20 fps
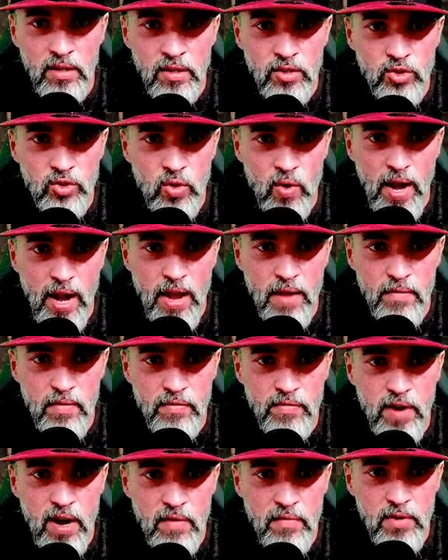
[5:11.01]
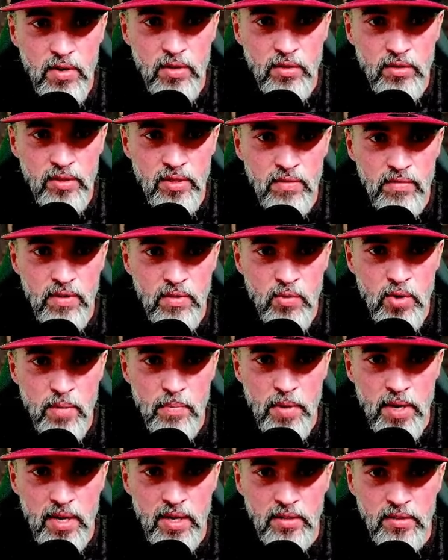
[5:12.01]
So I have five heroes, even
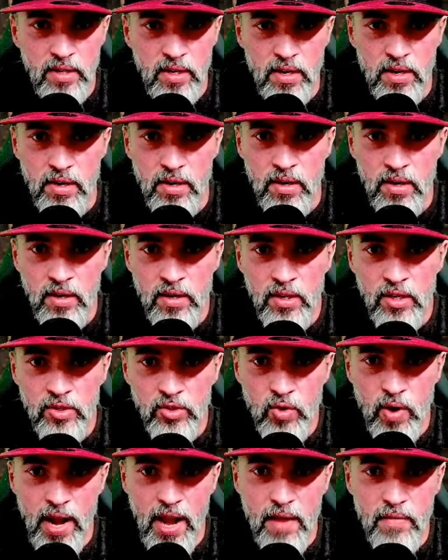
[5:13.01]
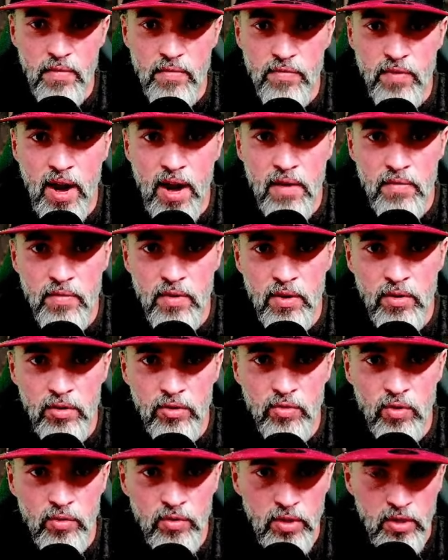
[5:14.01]
Reapicas are here. So I have five heroes
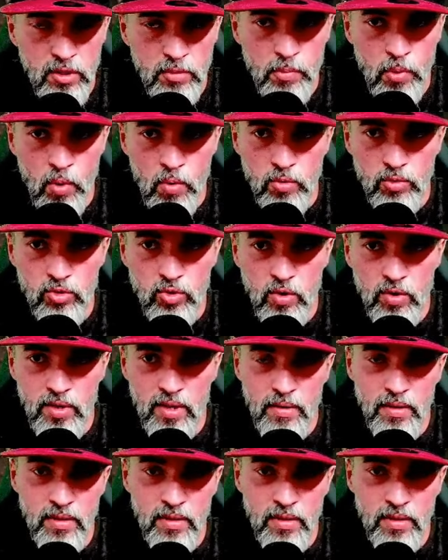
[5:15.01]
from this pool. So the,